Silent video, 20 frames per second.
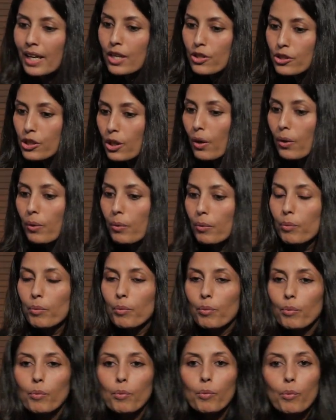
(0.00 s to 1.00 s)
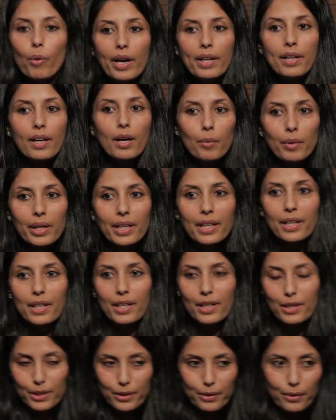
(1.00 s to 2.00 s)
So what are we going
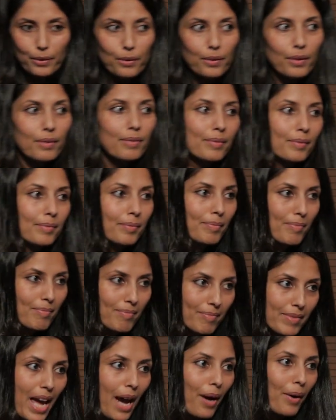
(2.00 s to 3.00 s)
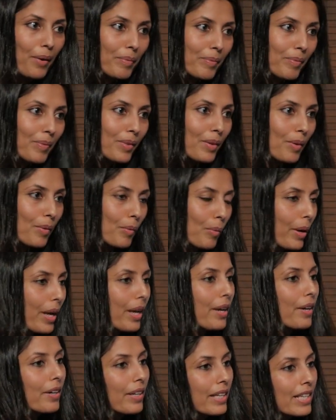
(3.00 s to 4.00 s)
to do now?
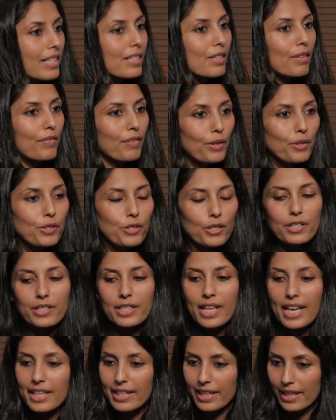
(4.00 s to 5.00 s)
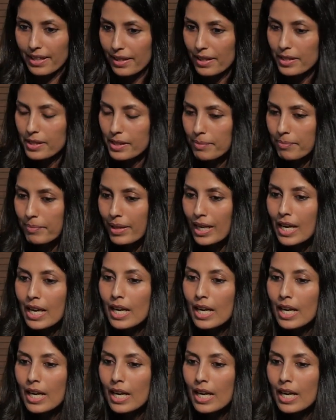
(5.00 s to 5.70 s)
Where is the future taking us?